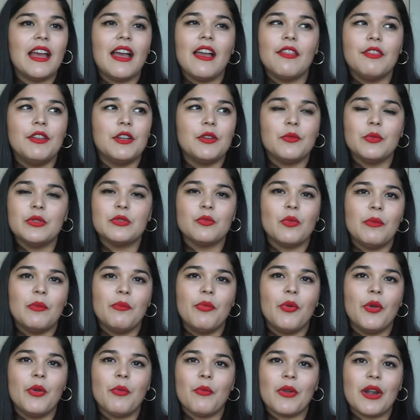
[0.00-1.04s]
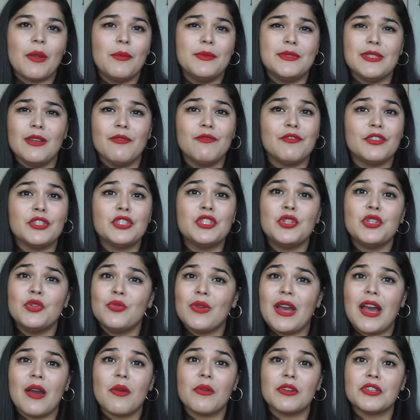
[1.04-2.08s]
There was one point where I was up for 2
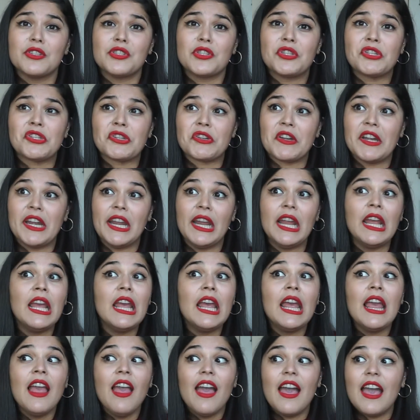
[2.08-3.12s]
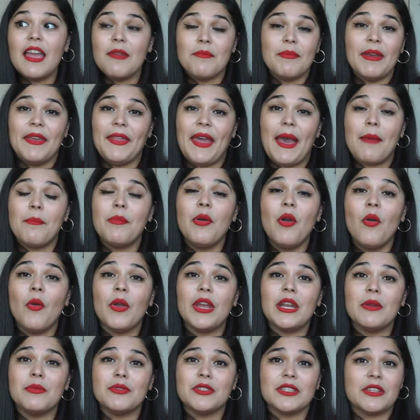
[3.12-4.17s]
hours straight, and by that
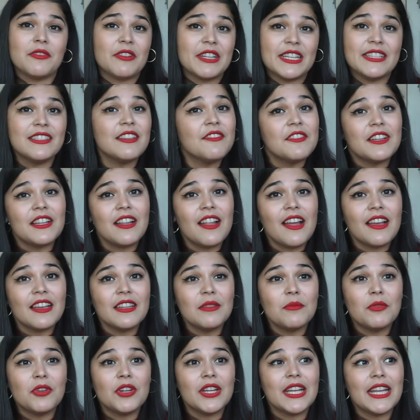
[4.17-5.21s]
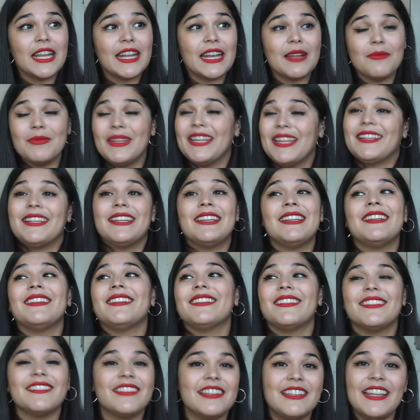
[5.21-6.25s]
point it was like already 7 o'clock in the morning and I'm like,
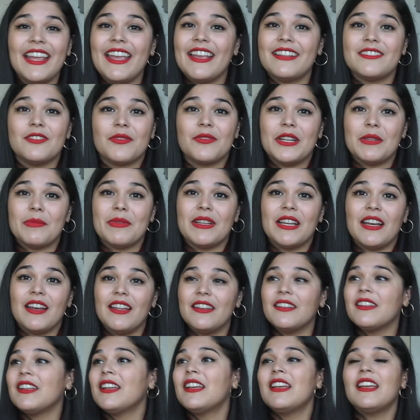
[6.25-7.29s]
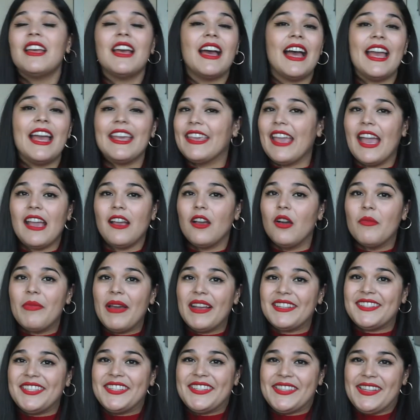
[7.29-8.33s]
the day has already begun. I can't go
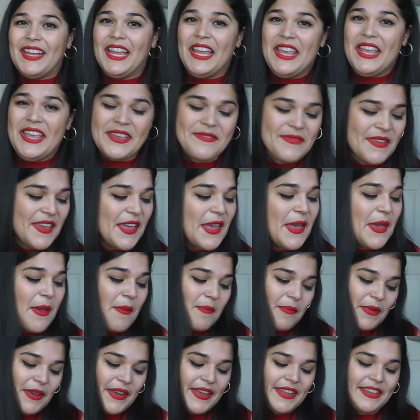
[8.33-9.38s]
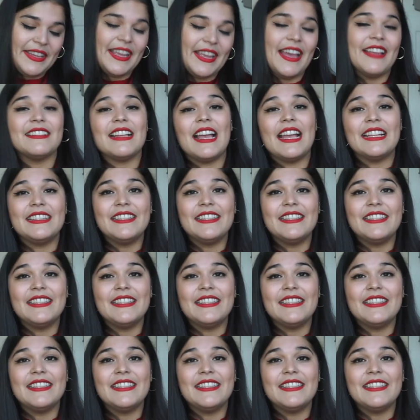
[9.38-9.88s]
back to sleep. But yes, I